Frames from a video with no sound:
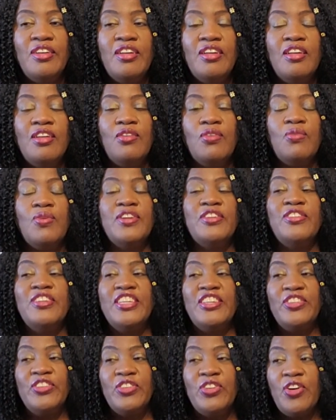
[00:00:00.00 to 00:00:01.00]
what you
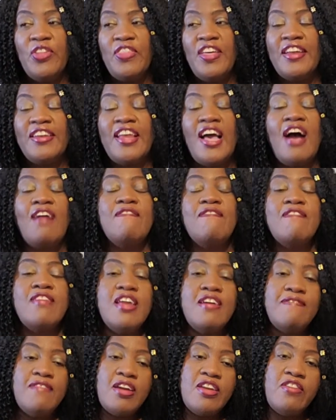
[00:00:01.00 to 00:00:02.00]
need to know that I have
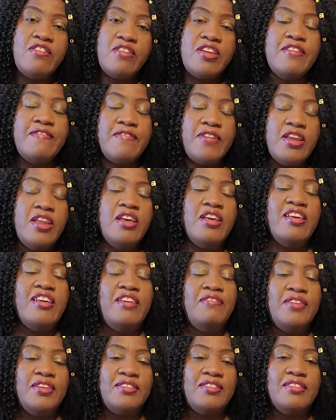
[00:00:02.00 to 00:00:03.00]
never driven,
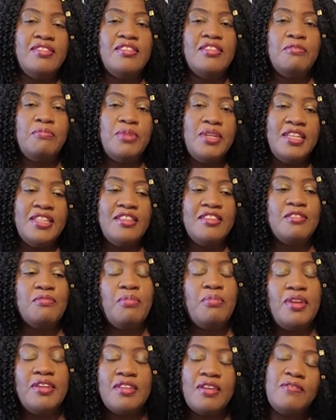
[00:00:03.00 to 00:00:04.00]
ever since I've been in this
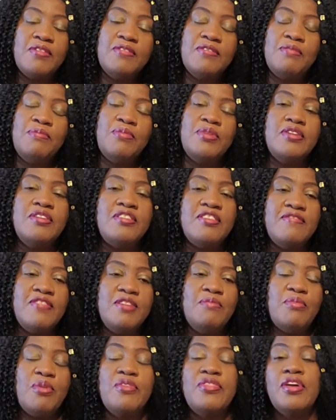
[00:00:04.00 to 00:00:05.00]
place, I've never
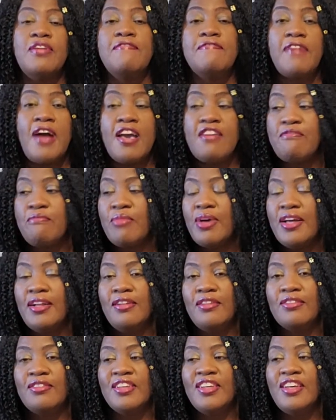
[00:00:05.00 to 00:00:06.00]
driven more than 5
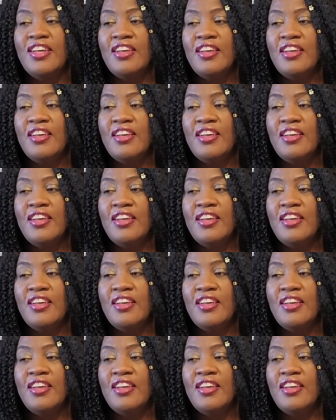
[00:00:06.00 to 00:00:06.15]
miles.